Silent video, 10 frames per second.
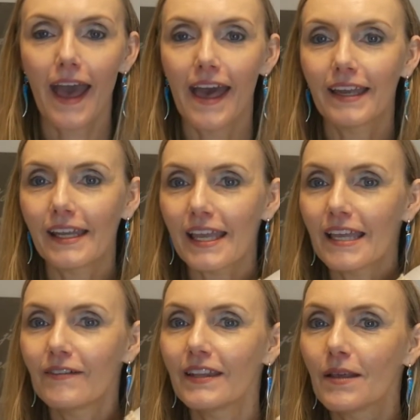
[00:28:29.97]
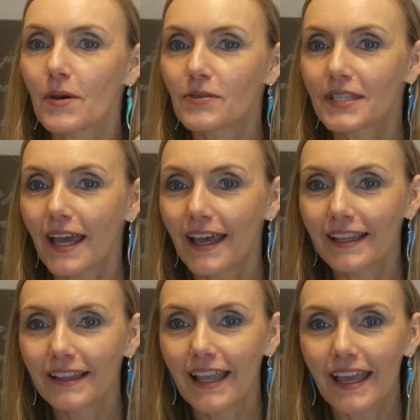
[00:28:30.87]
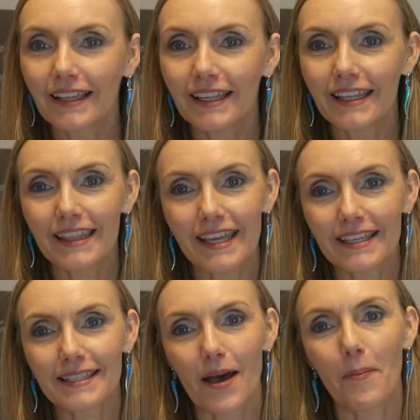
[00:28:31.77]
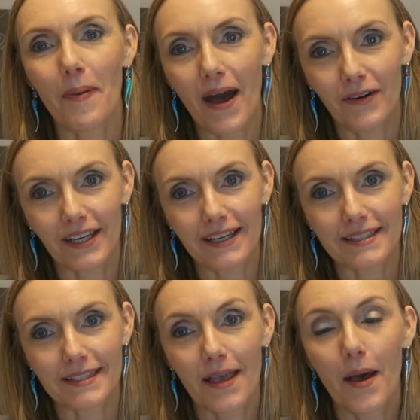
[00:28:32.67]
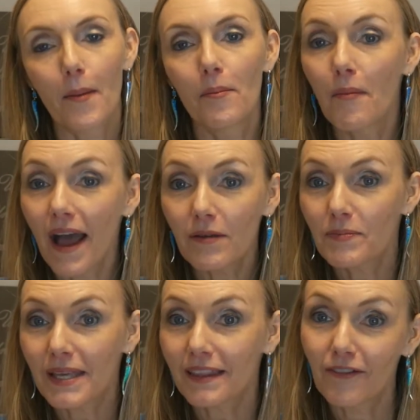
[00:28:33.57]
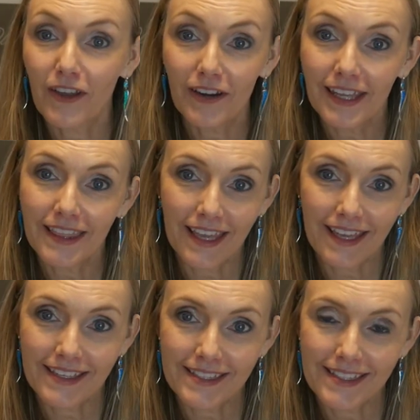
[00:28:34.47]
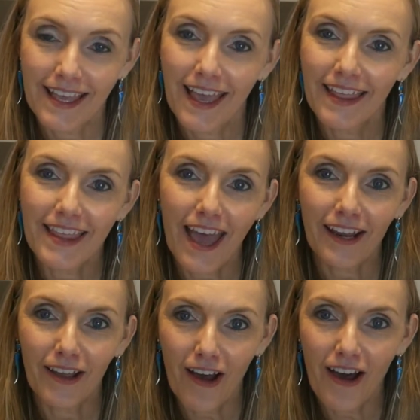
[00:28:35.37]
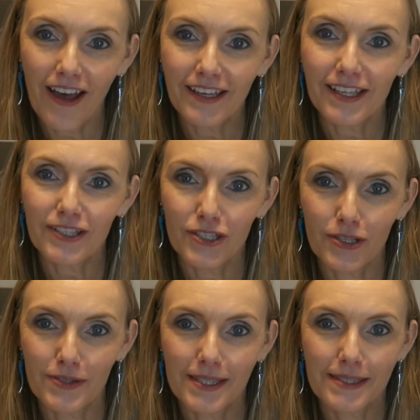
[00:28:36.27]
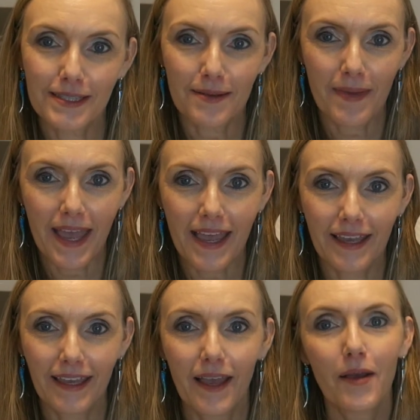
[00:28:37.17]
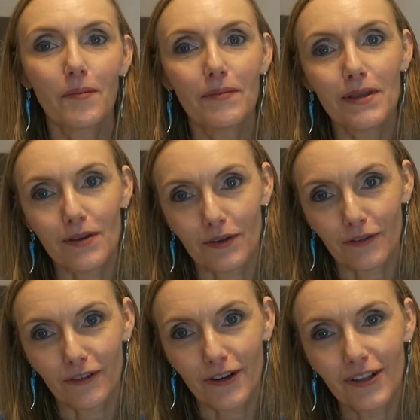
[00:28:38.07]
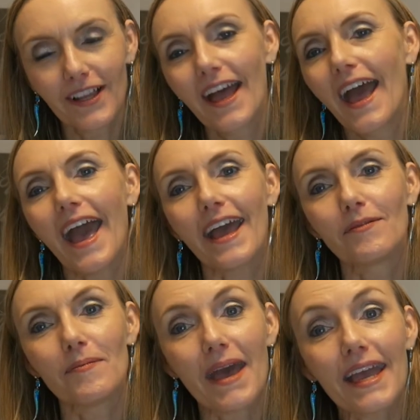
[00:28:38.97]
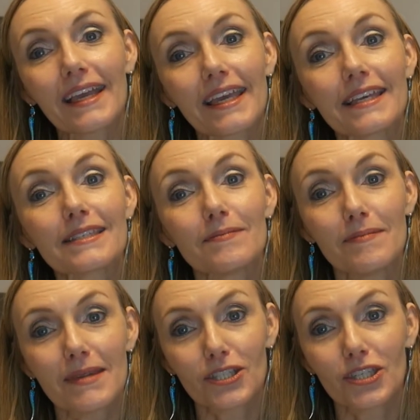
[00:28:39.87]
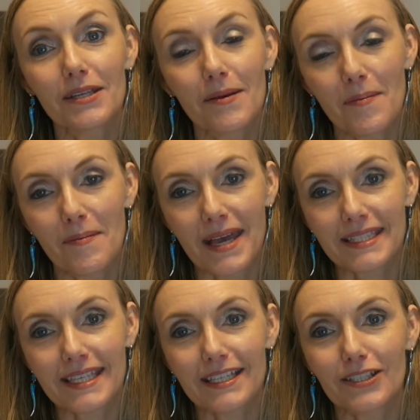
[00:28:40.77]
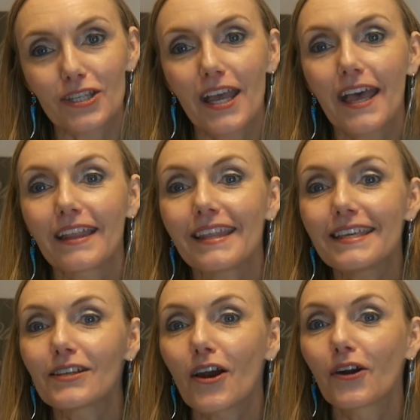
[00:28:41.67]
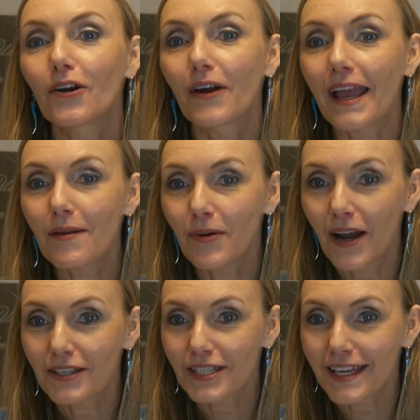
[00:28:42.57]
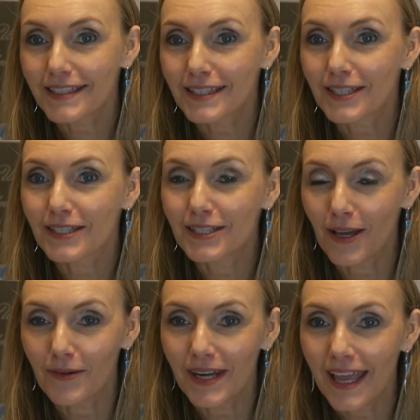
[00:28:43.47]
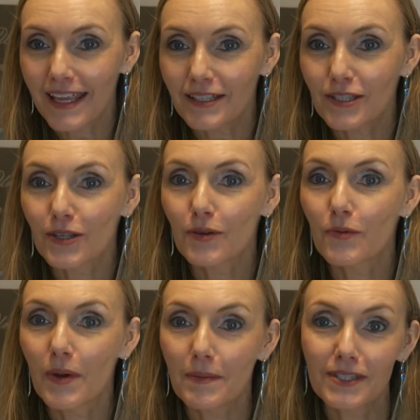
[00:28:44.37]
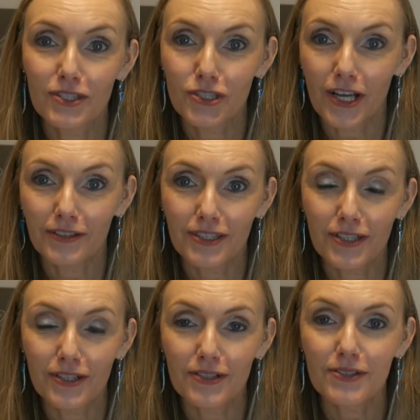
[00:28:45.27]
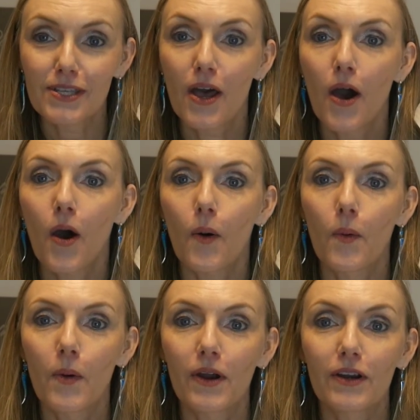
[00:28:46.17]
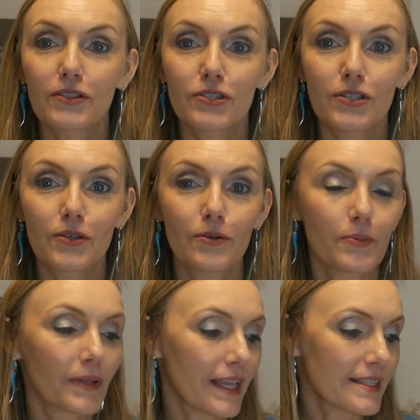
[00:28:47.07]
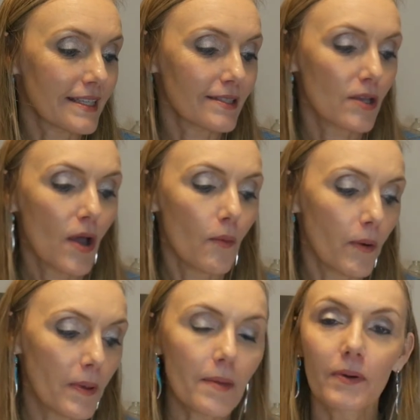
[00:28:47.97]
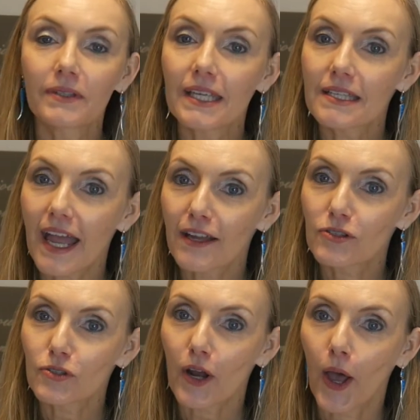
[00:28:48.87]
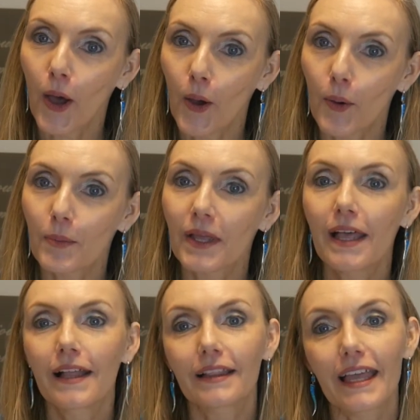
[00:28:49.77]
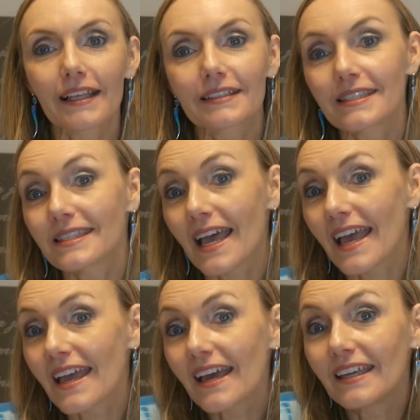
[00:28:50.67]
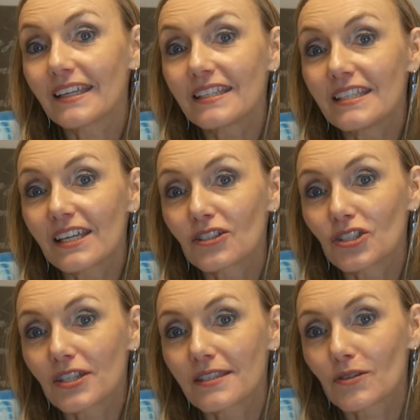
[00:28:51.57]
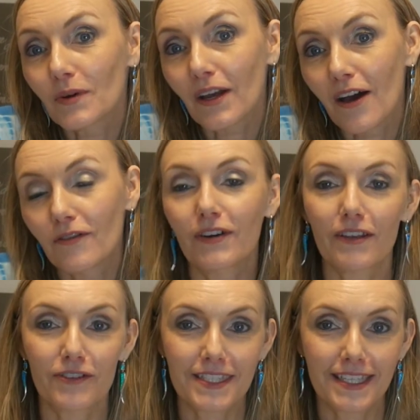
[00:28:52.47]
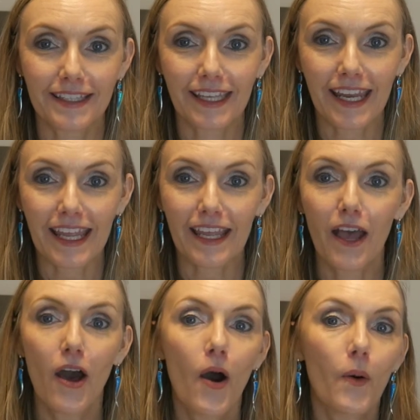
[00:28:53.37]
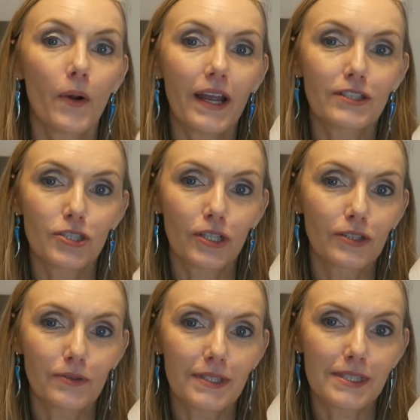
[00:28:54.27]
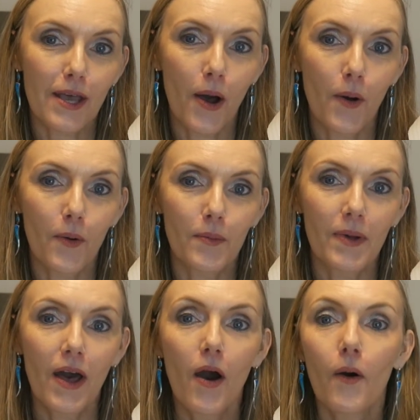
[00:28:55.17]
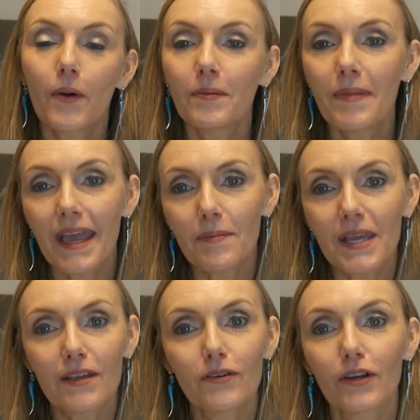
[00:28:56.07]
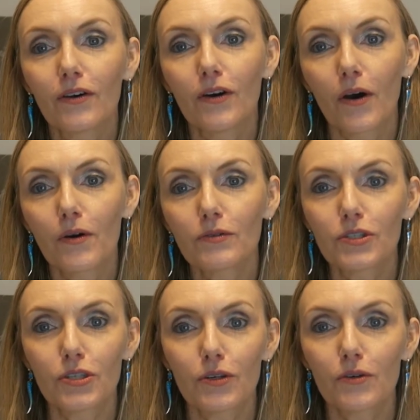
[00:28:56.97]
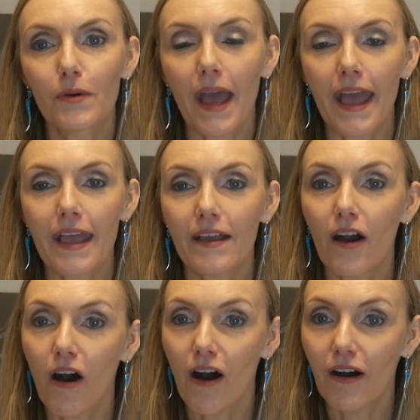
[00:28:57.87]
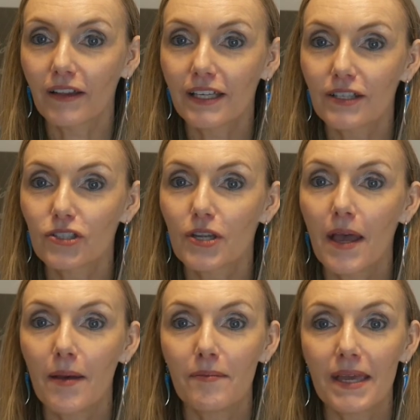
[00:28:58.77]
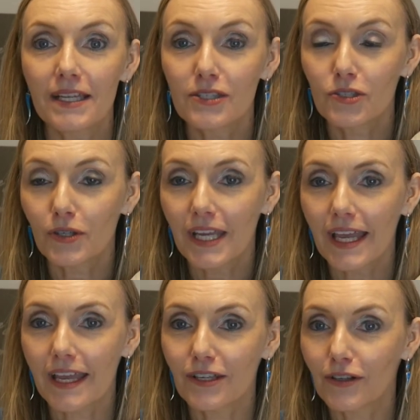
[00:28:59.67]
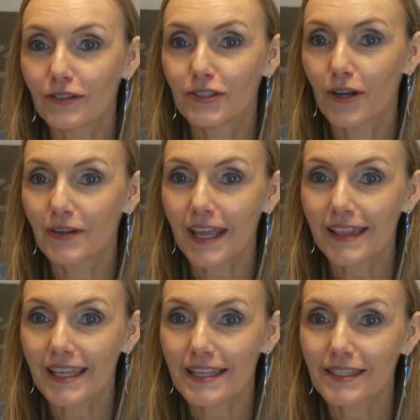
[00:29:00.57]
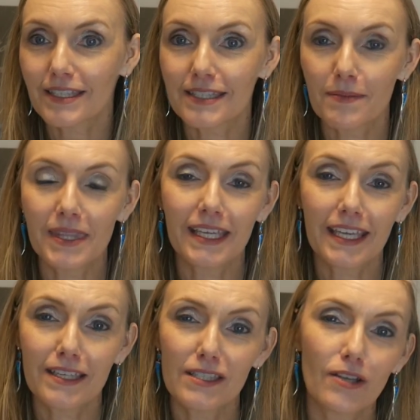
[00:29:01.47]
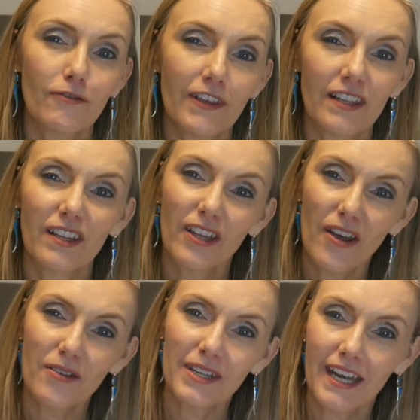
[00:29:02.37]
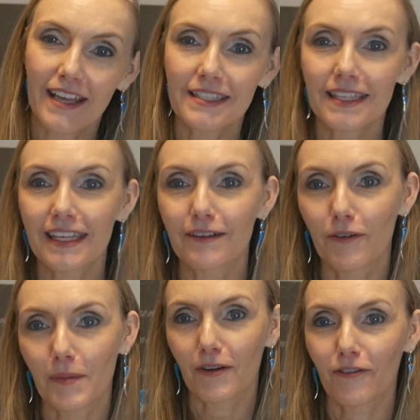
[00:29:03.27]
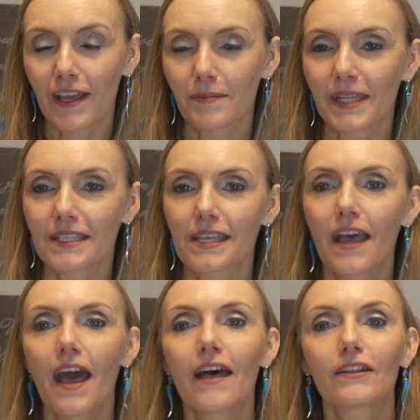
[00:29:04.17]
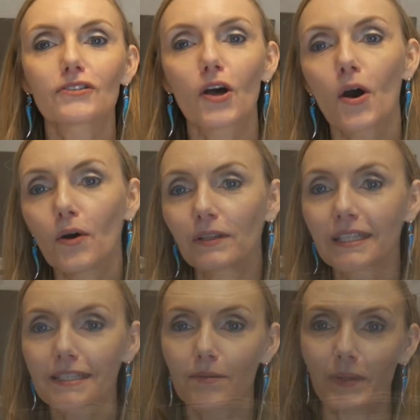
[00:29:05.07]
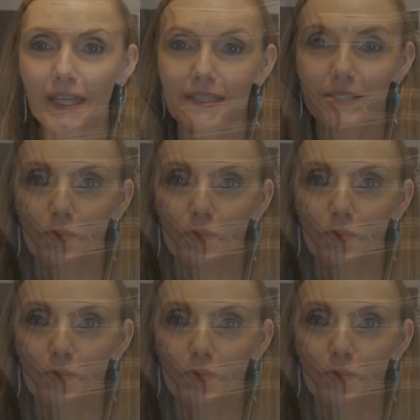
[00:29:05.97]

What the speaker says: and even the most unlikely things about us might be the very things that God chooses to make beautiful and make His mission message. These are great projects to donate to women's shelters or to places where people need extra hope, like say an addictions recovery facility or a children's home, or maybe you can go to a college ministry and you can donate these to some of the kids who feel alone and isolated from families. There's a whole list of places